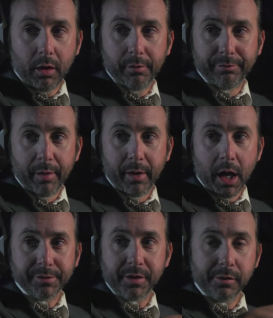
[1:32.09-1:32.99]
Flamin'
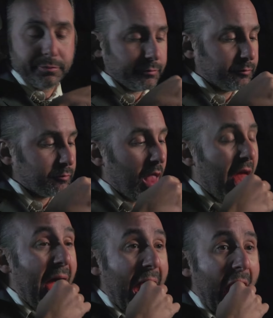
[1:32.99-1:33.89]
Hot. They smell
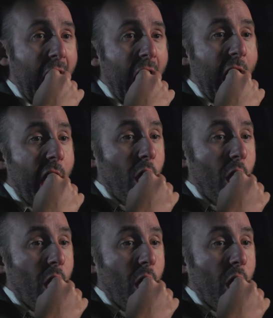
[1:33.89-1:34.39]
terrible.